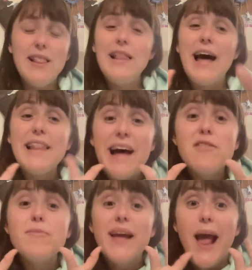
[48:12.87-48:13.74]
Let,
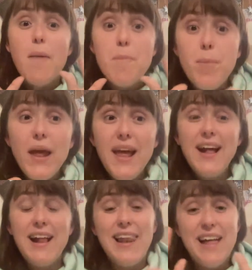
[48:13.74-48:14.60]
let's make it
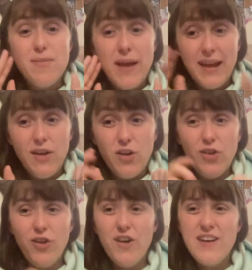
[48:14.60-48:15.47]
big, let's make it
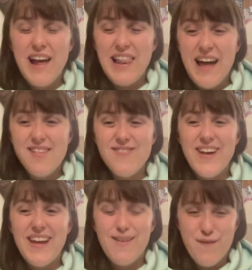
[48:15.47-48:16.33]
good, and let's
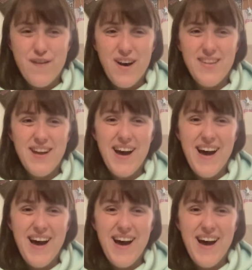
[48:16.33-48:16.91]
make it fun.